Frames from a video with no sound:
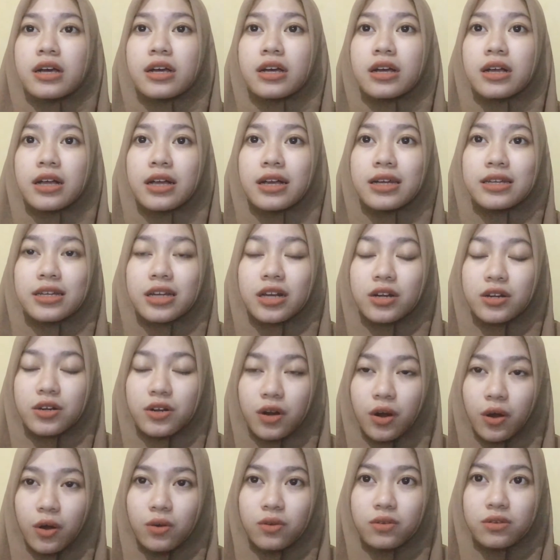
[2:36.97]
An
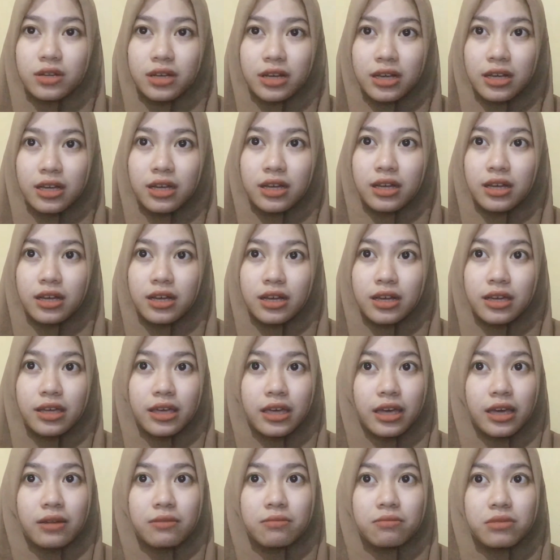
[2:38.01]
arrow
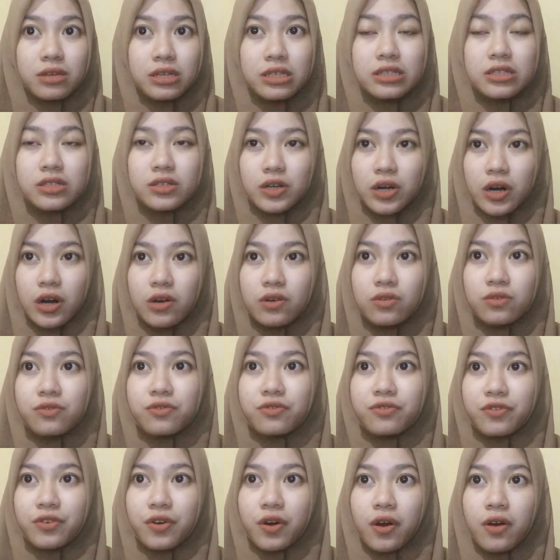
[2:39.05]
can be drawn
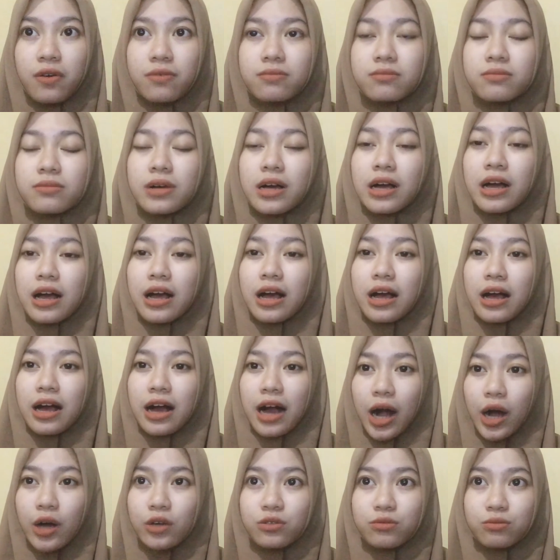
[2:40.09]
from
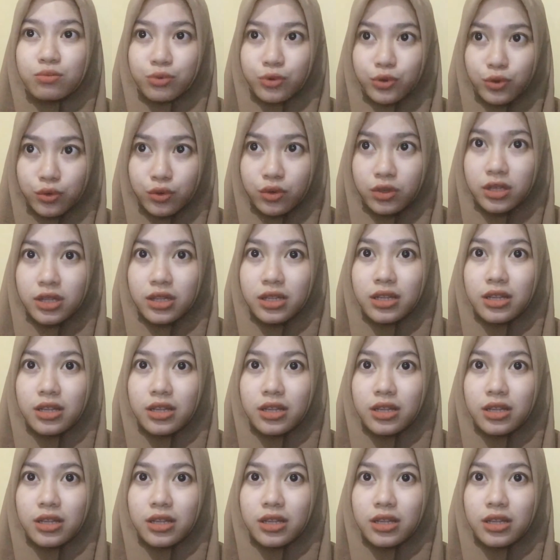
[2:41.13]
output